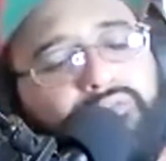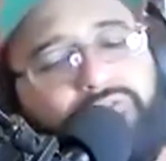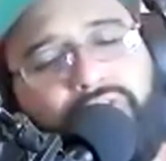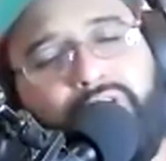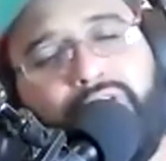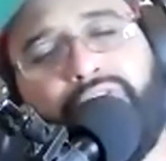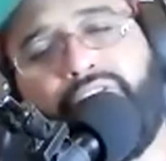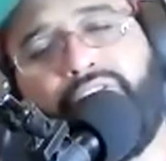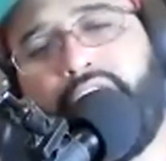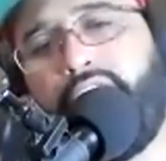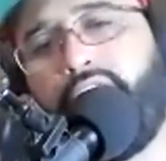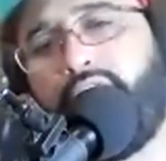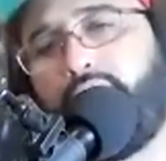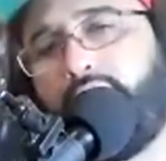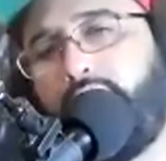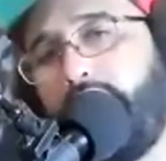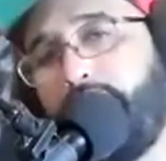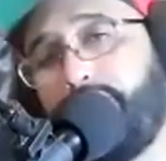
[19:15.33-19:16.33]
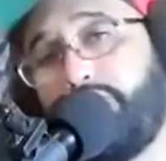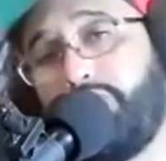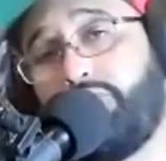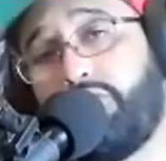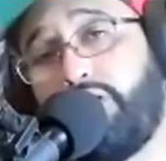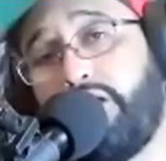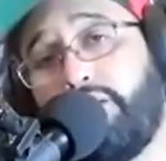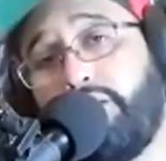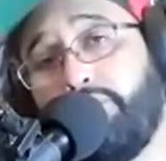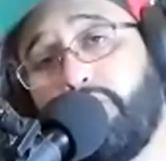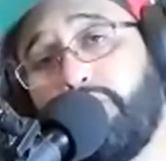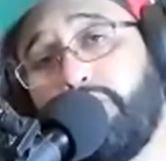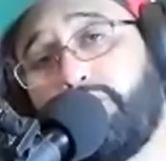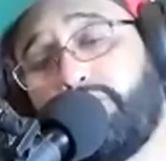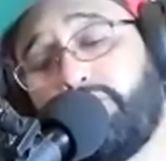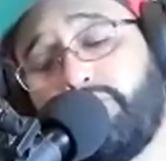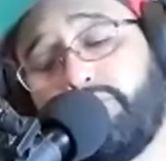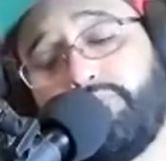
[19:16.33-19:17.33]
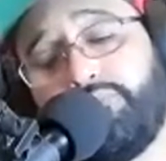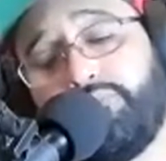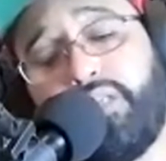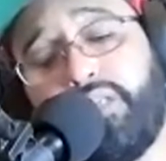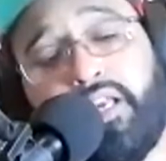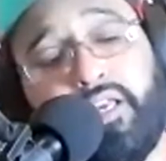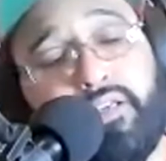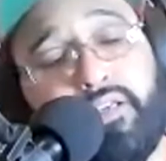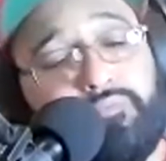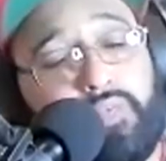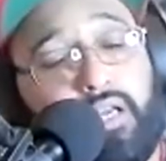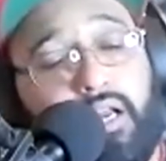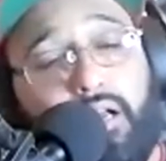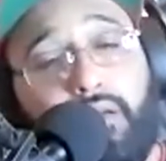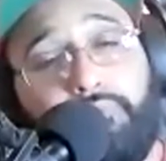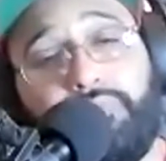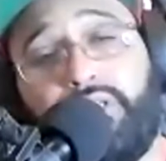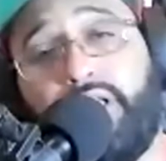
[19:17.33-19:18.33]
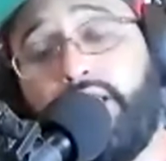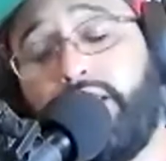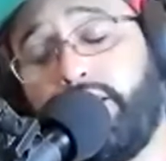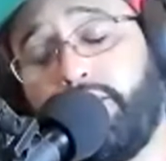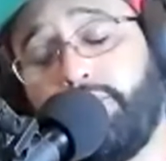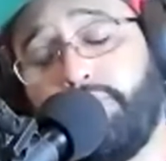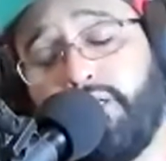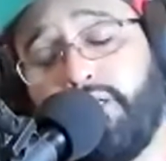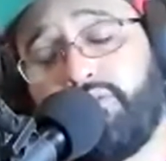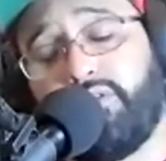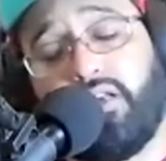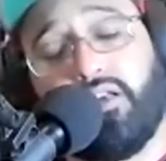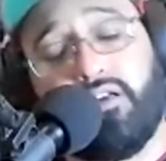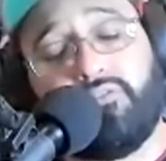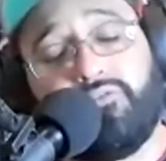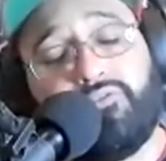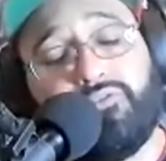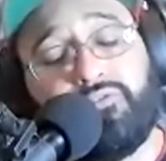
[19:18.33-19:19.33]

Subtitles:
15 grams of dried mushroom that I'm taking myself,